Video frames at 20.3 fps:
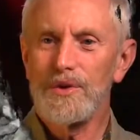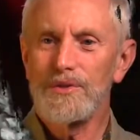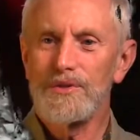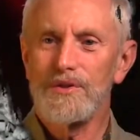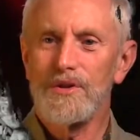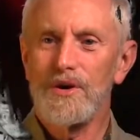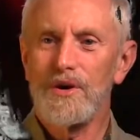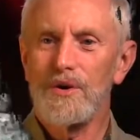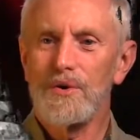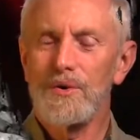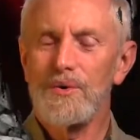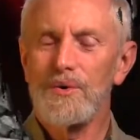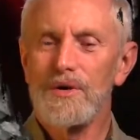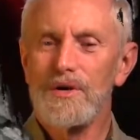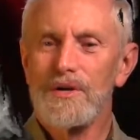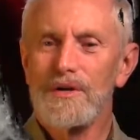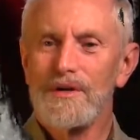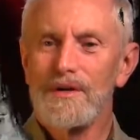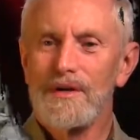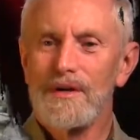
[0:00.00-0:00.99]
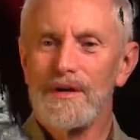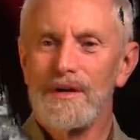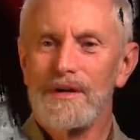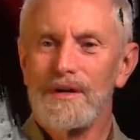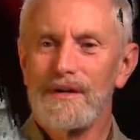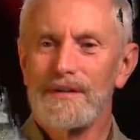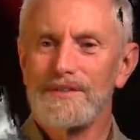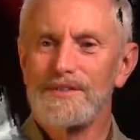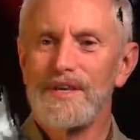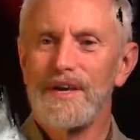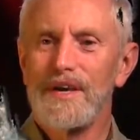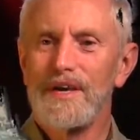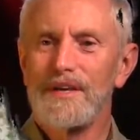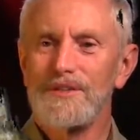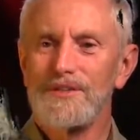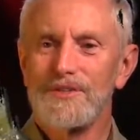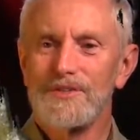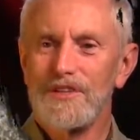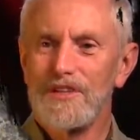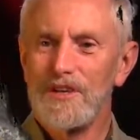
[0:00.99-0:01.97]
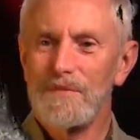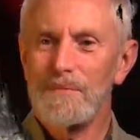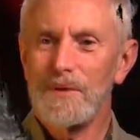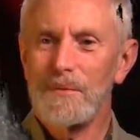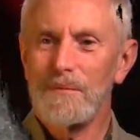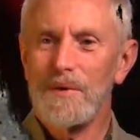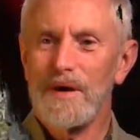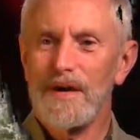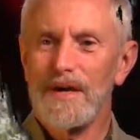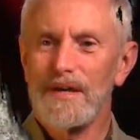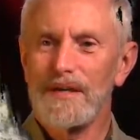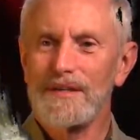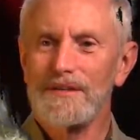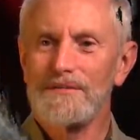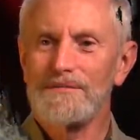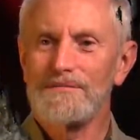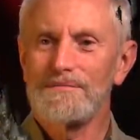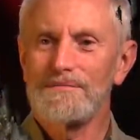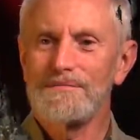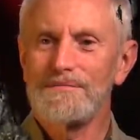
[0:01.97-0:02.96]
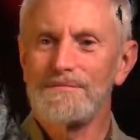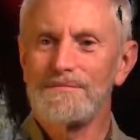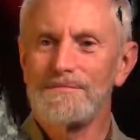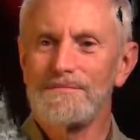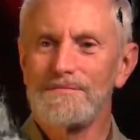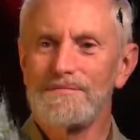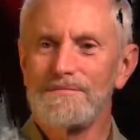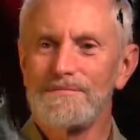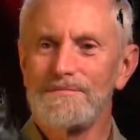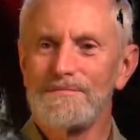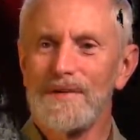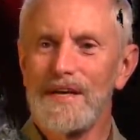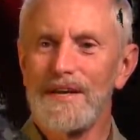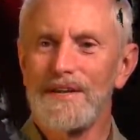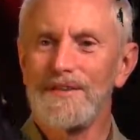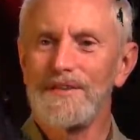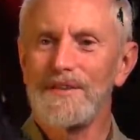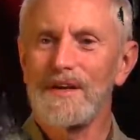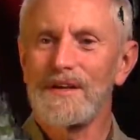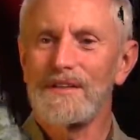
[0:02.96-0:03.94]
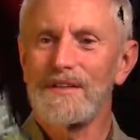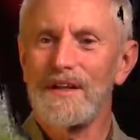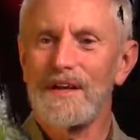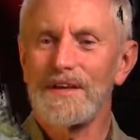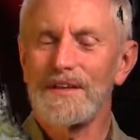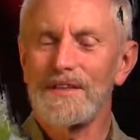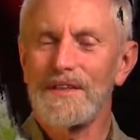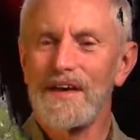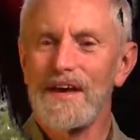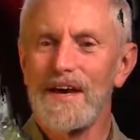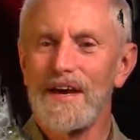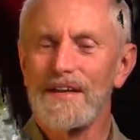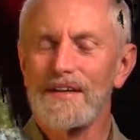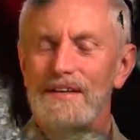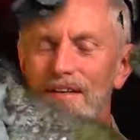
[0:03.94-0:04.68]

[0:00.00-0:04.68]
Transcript: with no uh, tent, sleeping bag, anything like that.